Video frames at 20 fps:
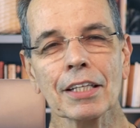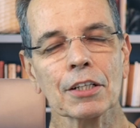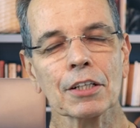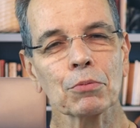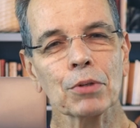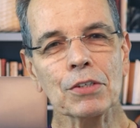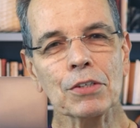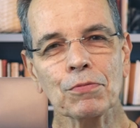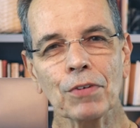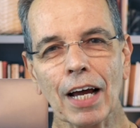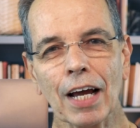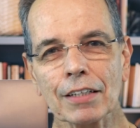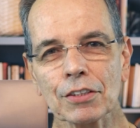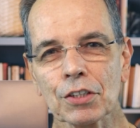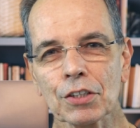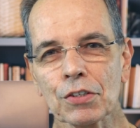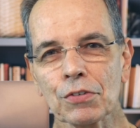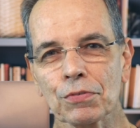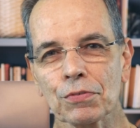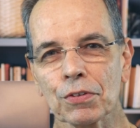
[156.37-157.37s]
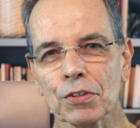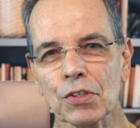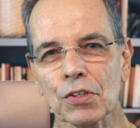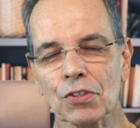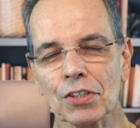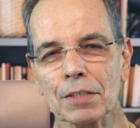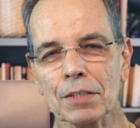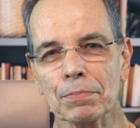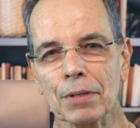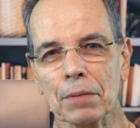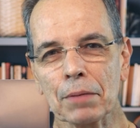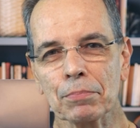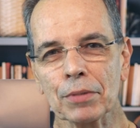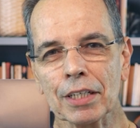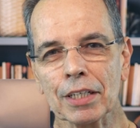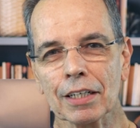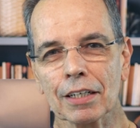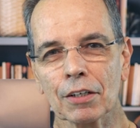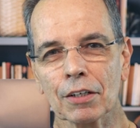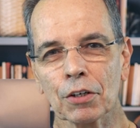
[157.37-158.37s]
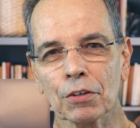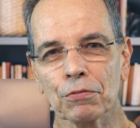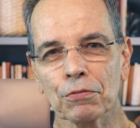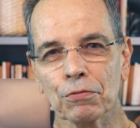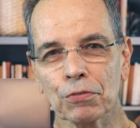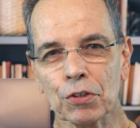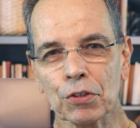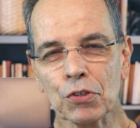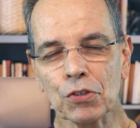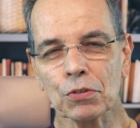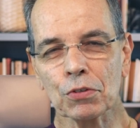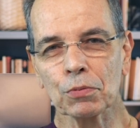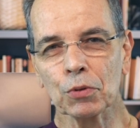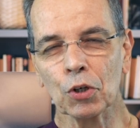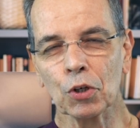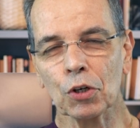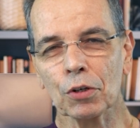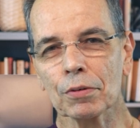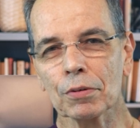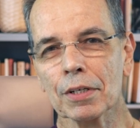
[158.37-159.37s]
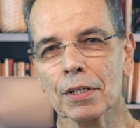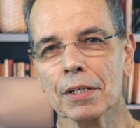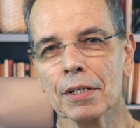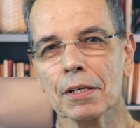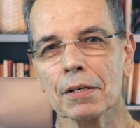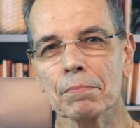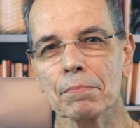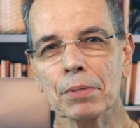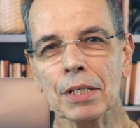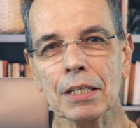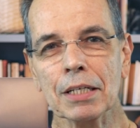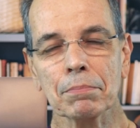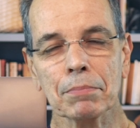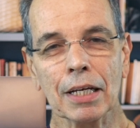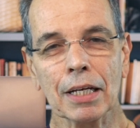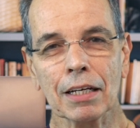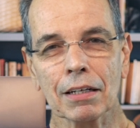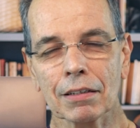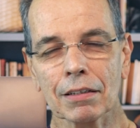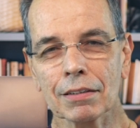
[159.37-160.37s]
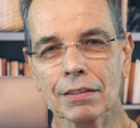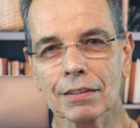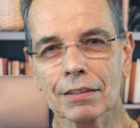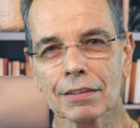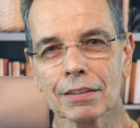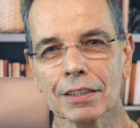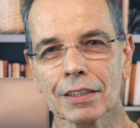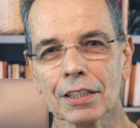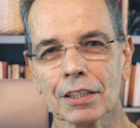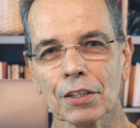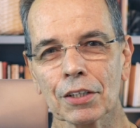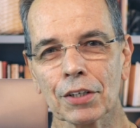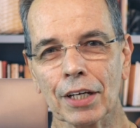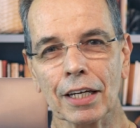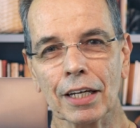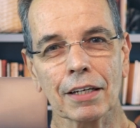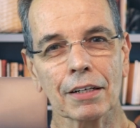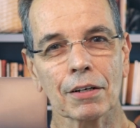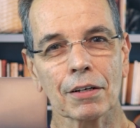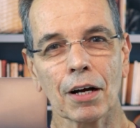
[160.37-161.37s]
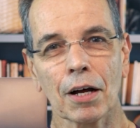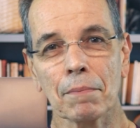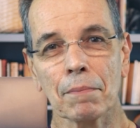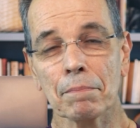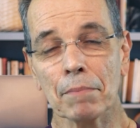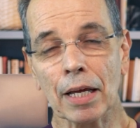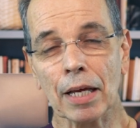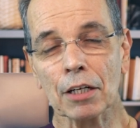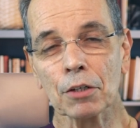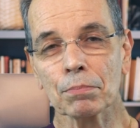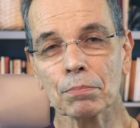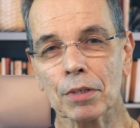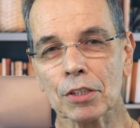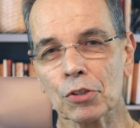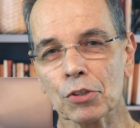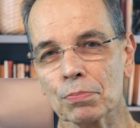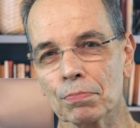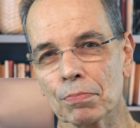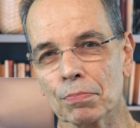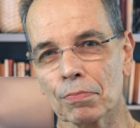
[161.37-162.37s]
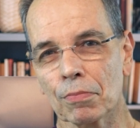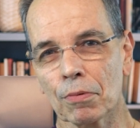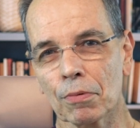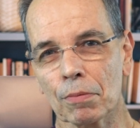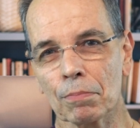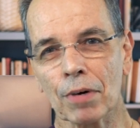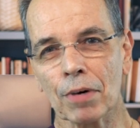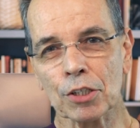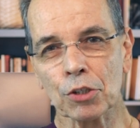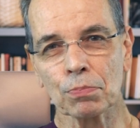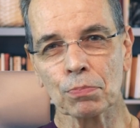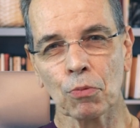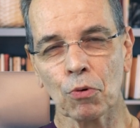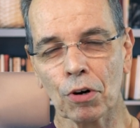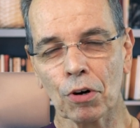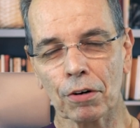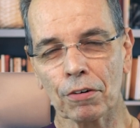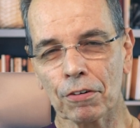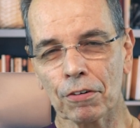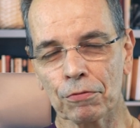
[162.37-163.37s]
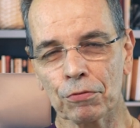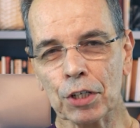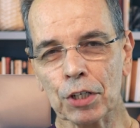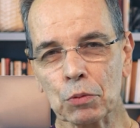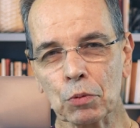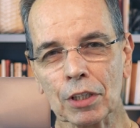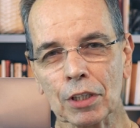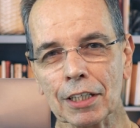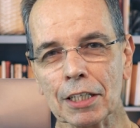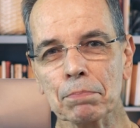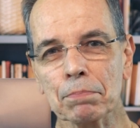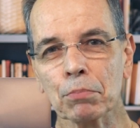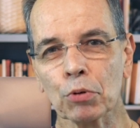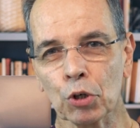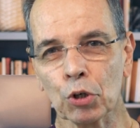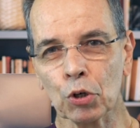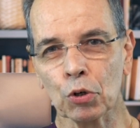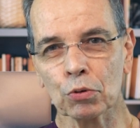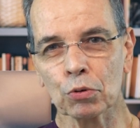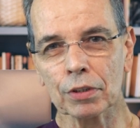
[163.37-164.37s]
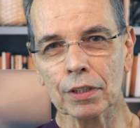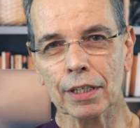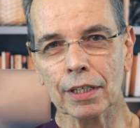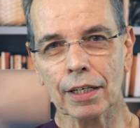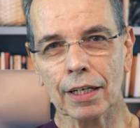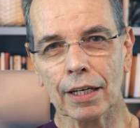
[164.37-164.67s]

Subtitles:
The risk factors for sleep apnea are, first of all, being male. Okay, men are much more frequently prone